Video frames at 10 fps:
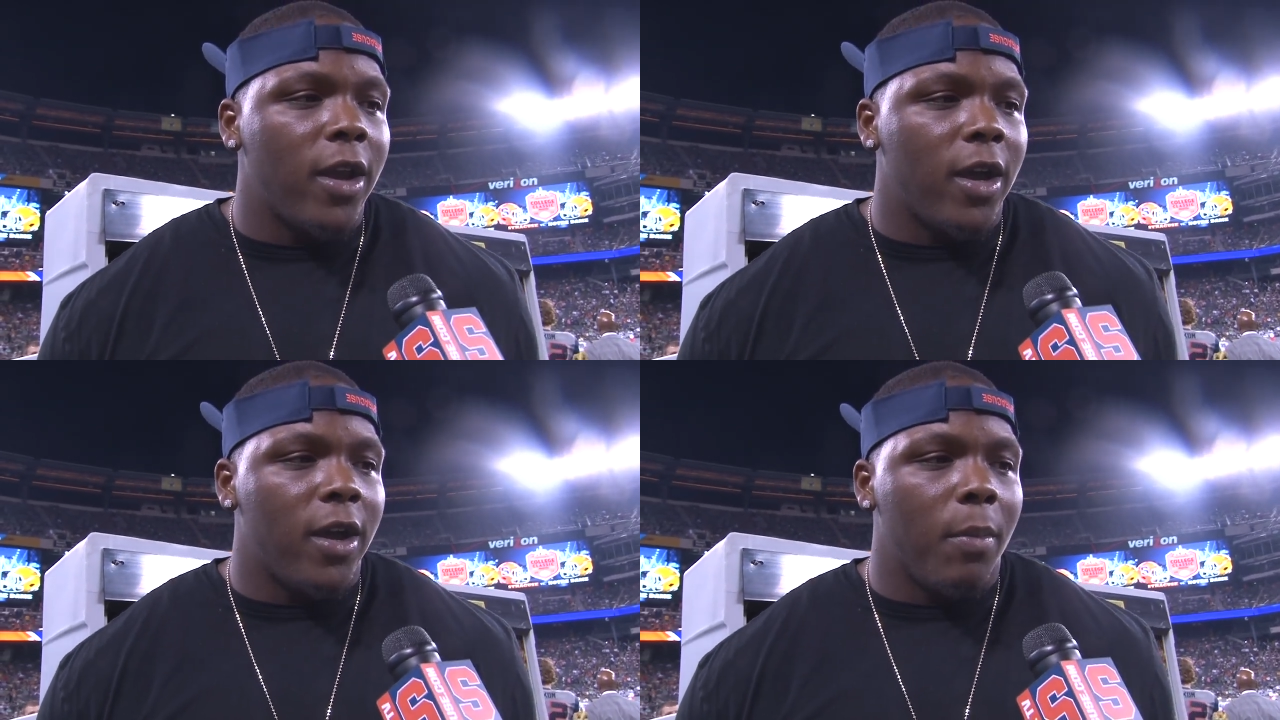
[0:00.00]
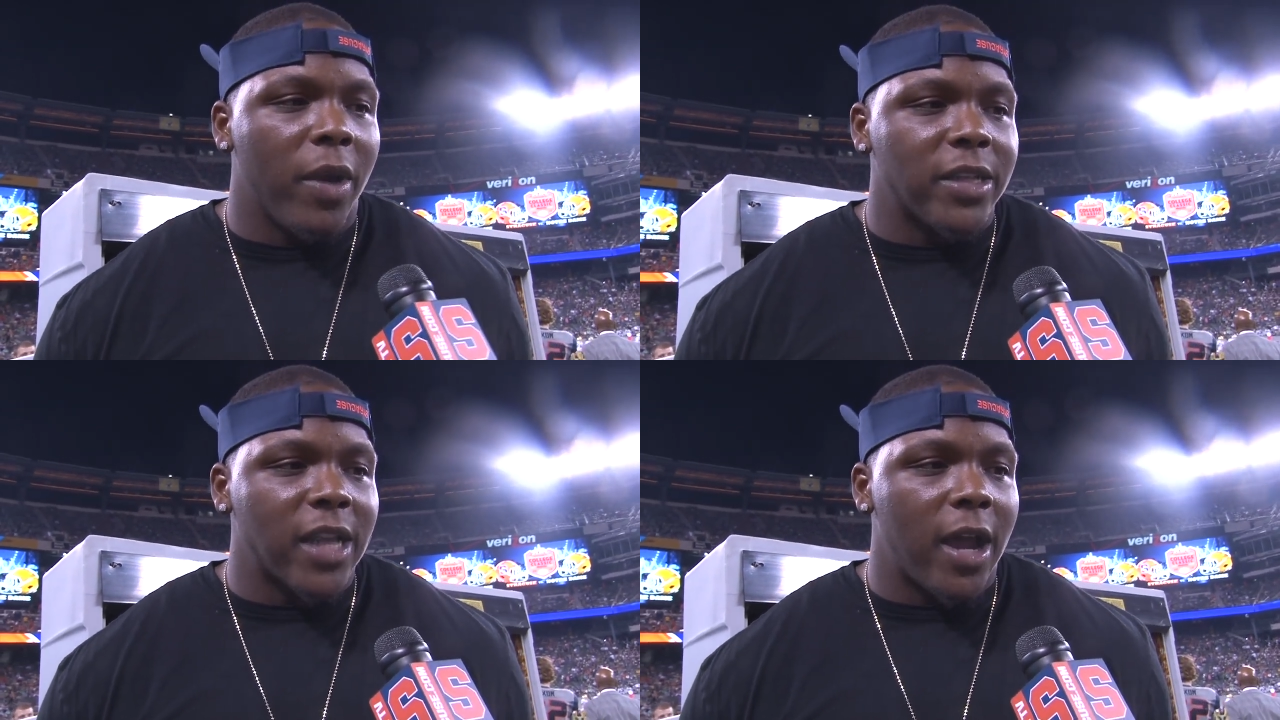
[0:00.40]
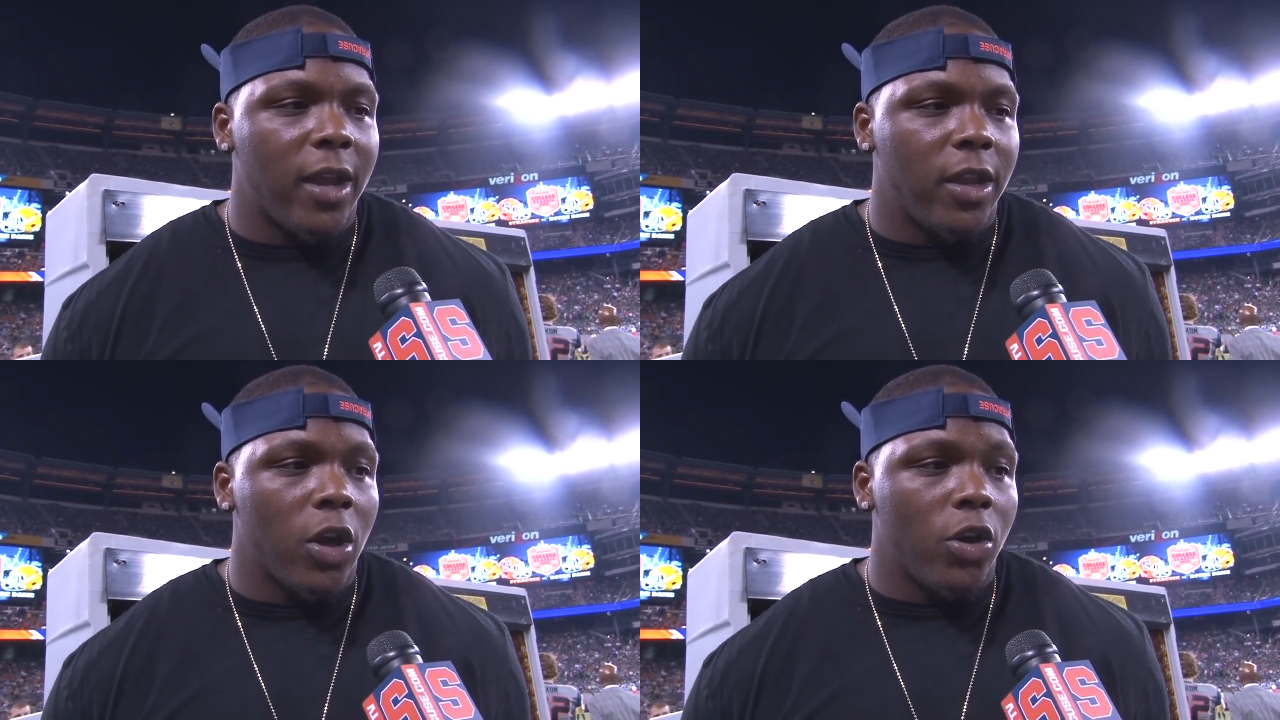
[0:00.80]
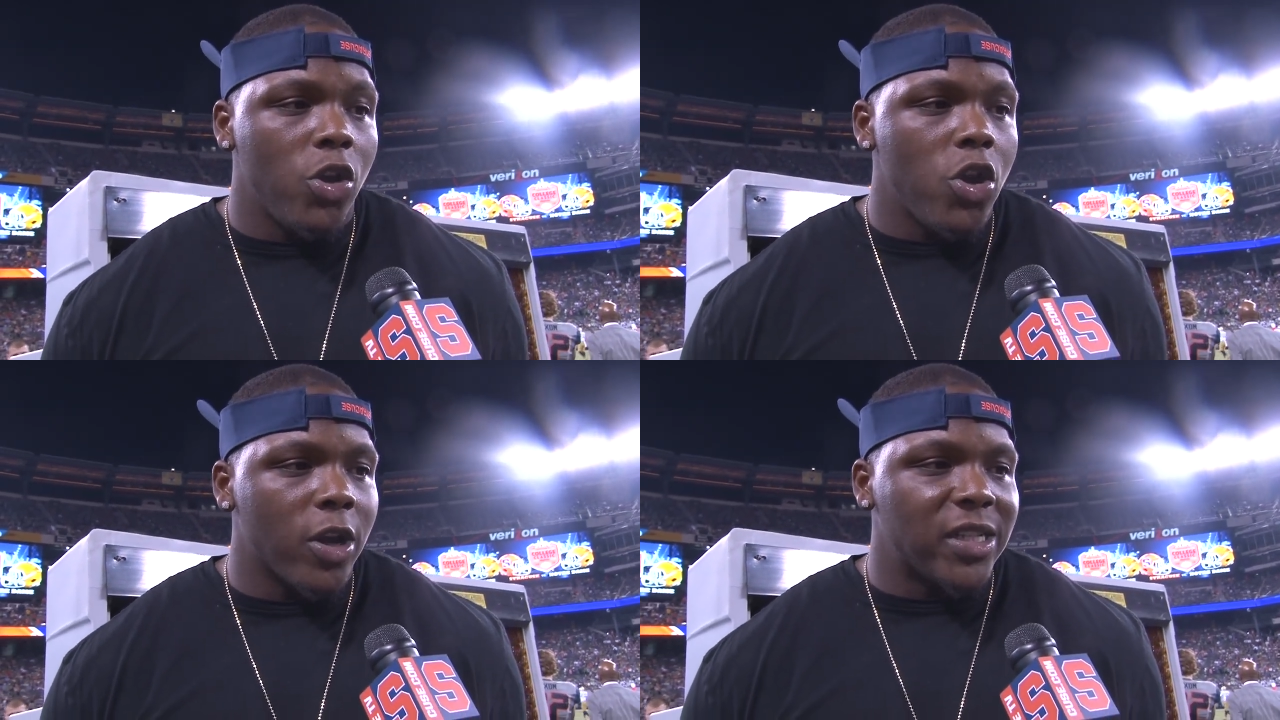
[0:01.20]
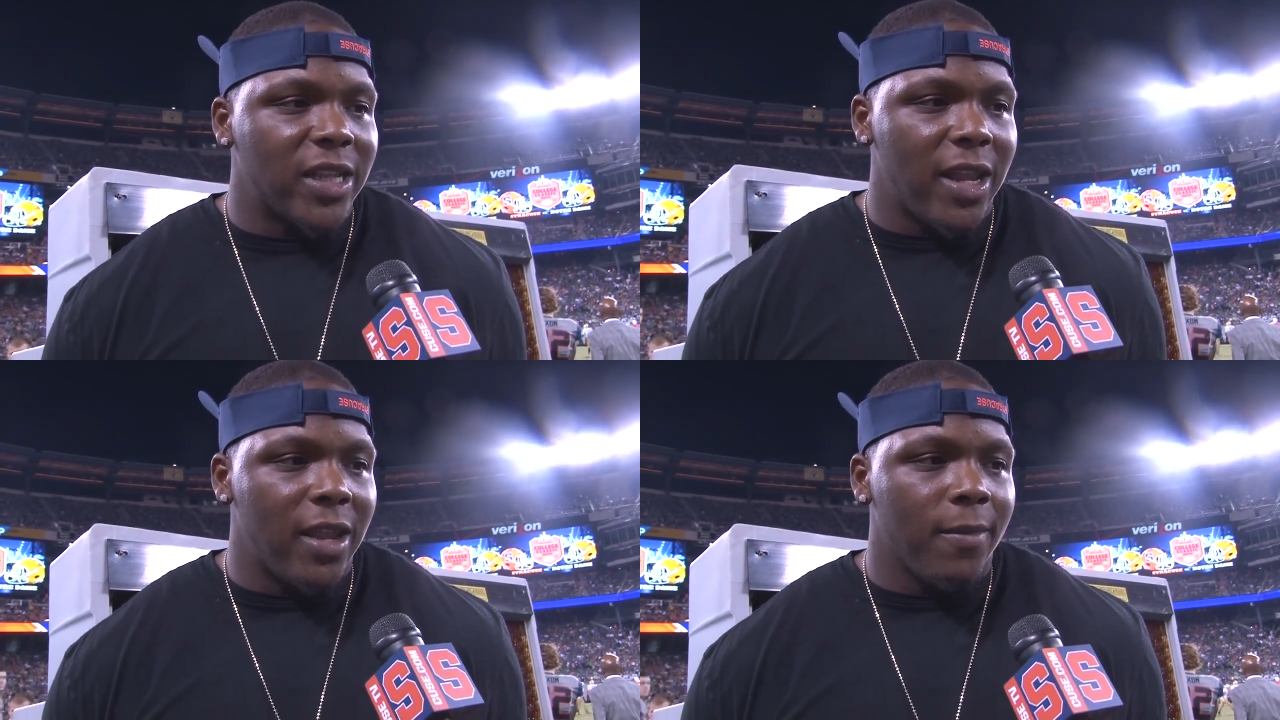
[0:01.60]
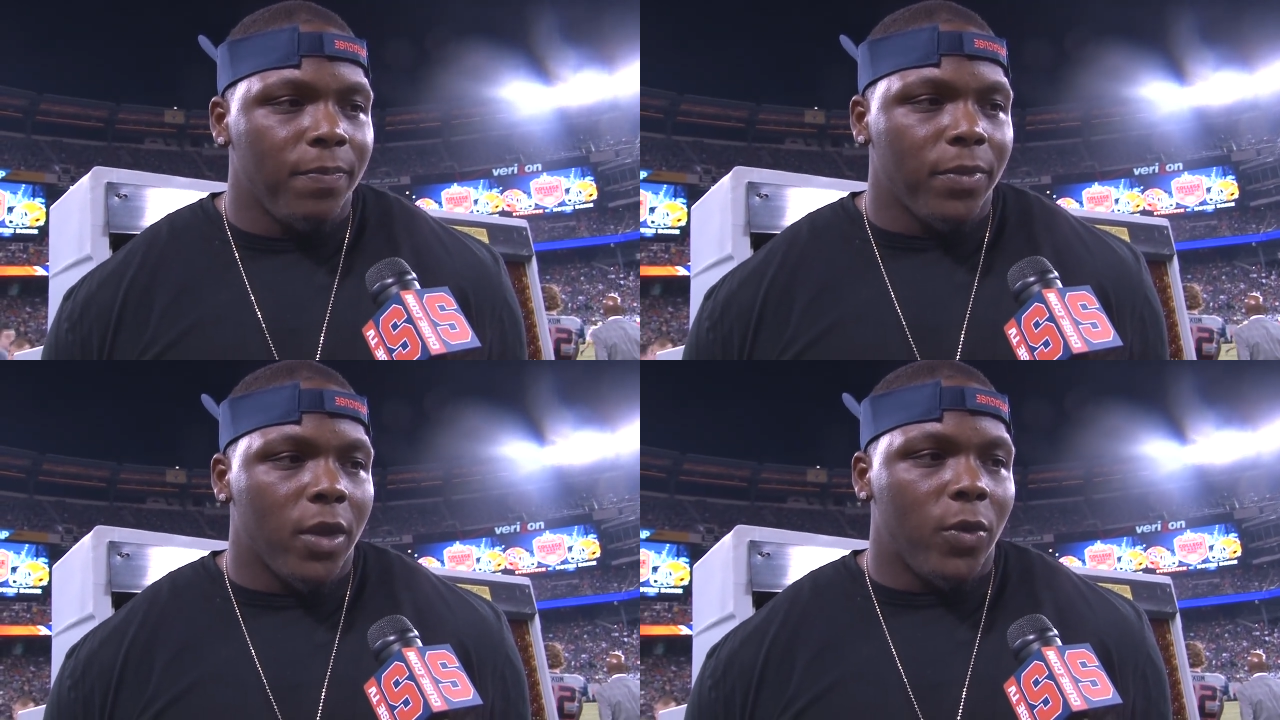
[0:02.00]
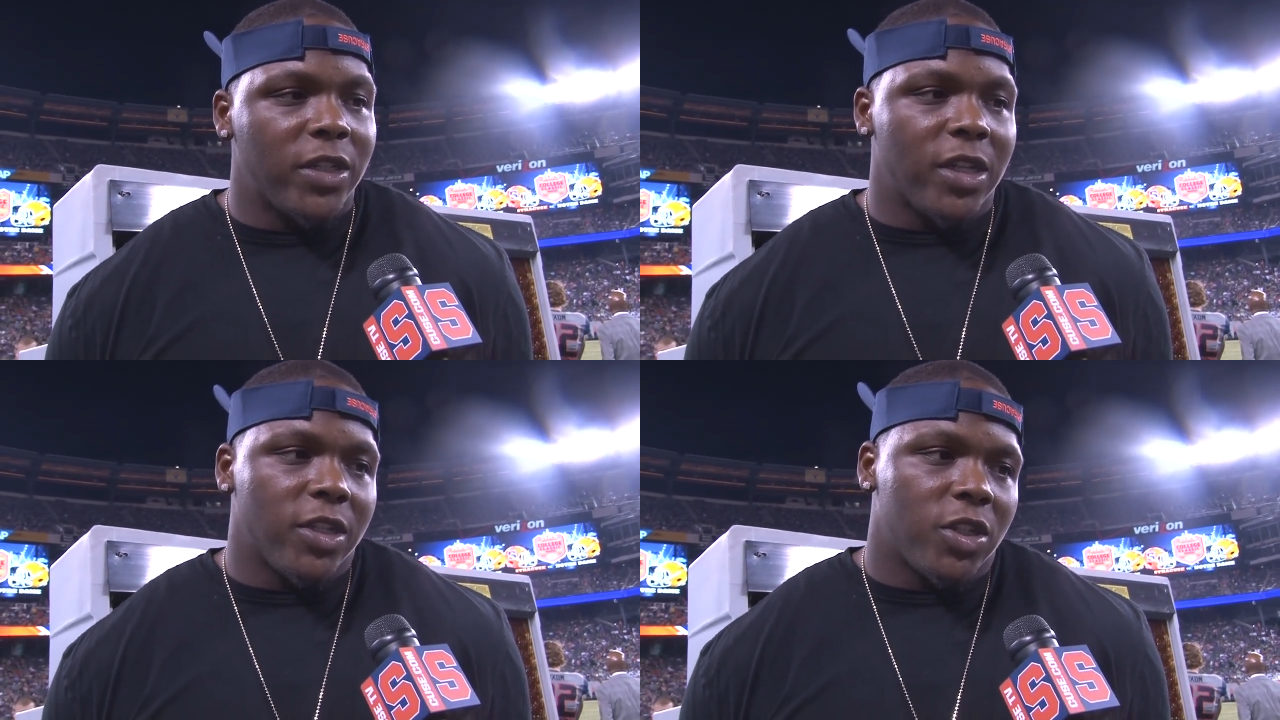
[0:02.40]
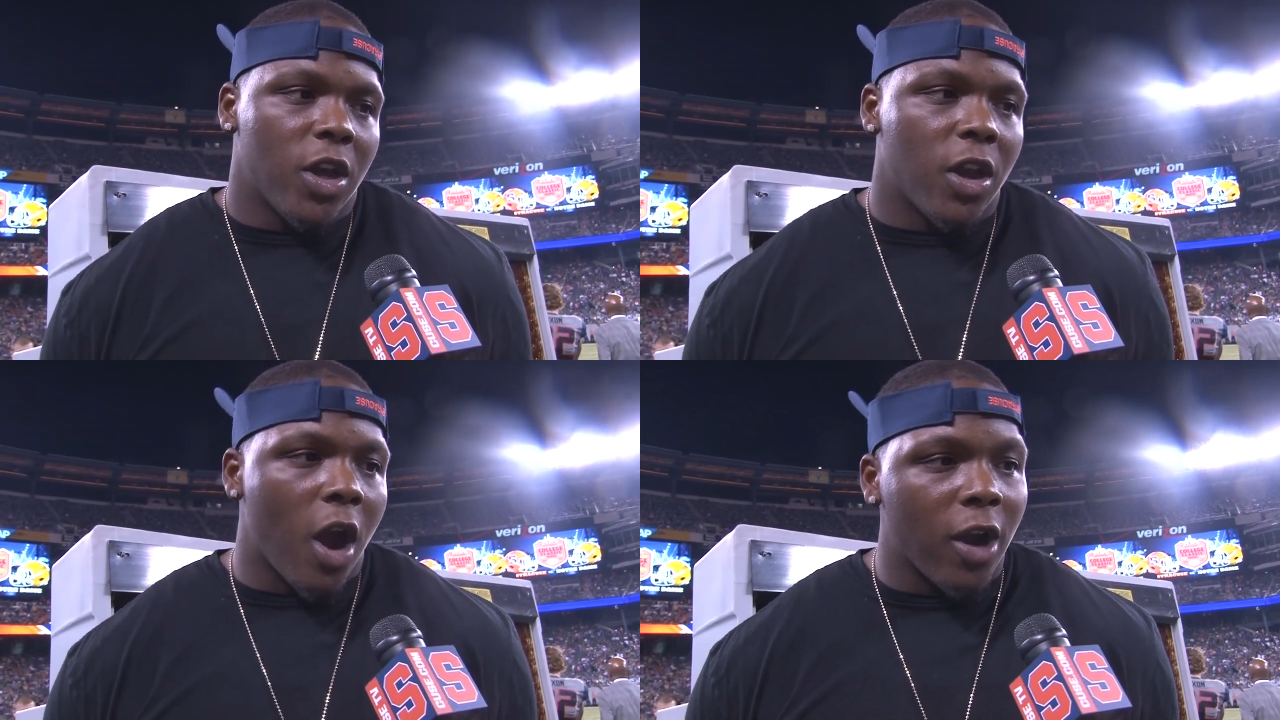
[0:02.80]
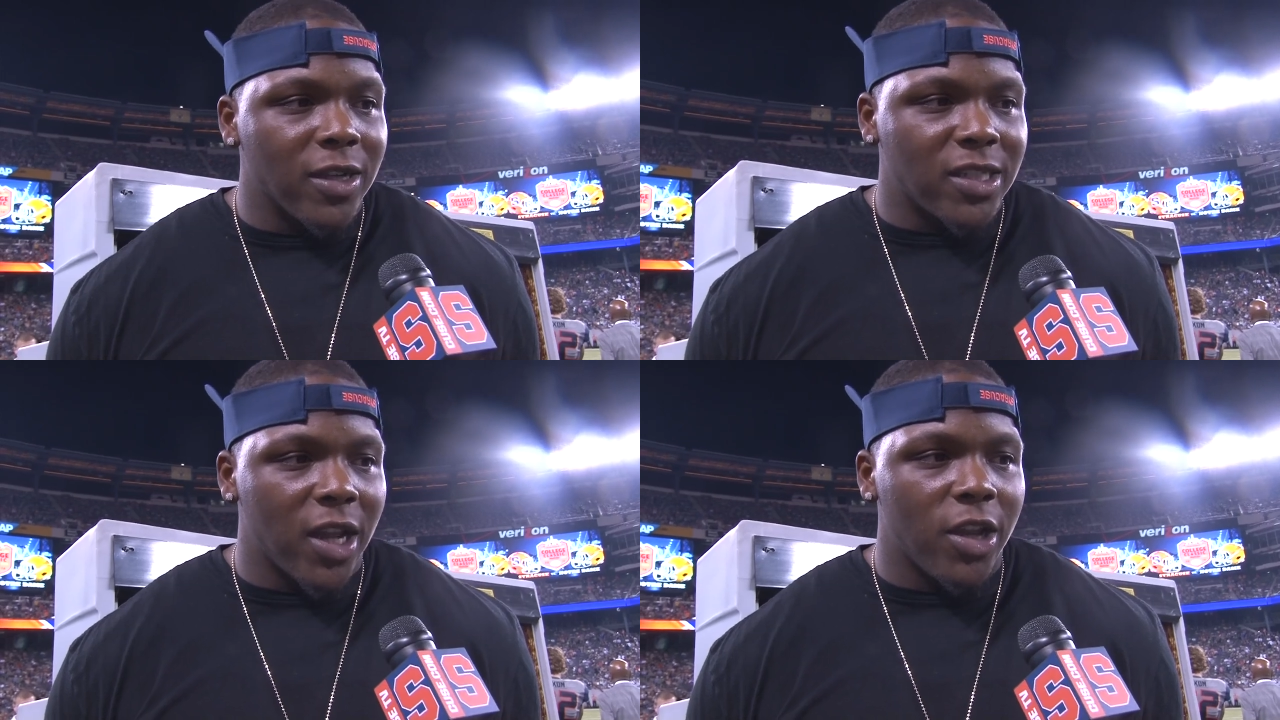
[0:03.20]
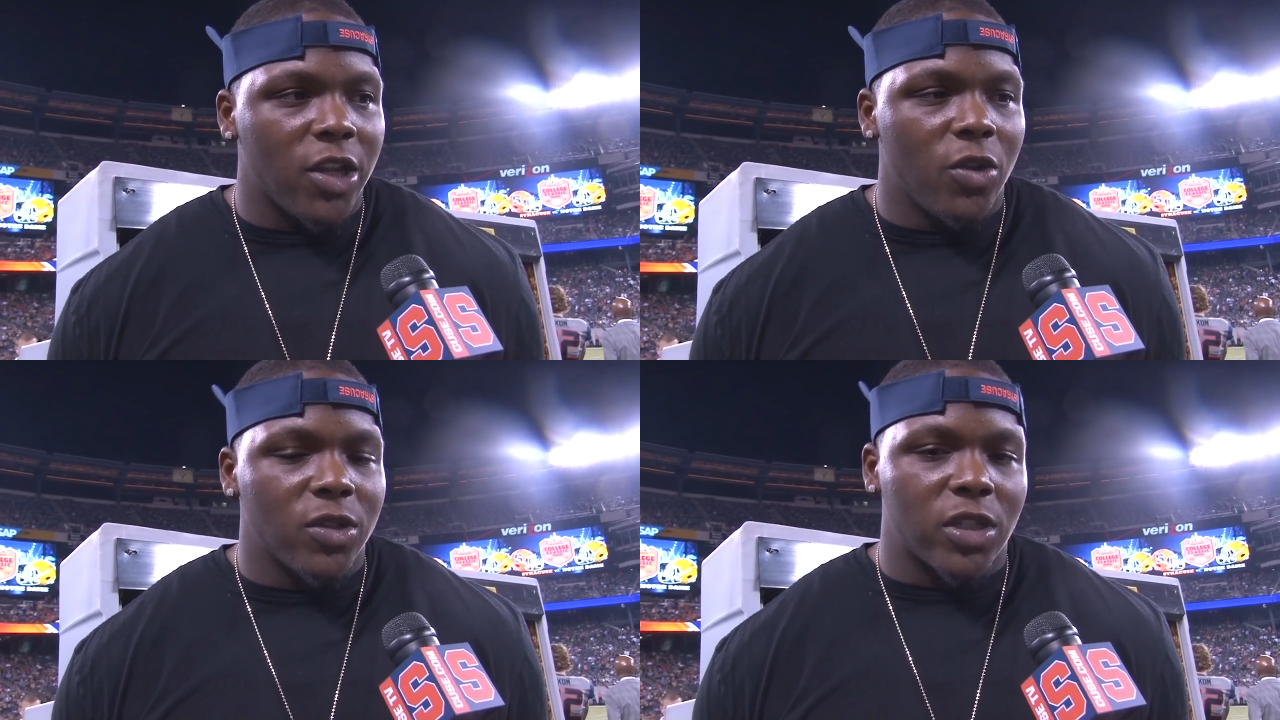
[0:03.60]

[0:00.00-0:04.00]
Uh, brings out, you know, New York City, which is, you know, the heart of Syracuse.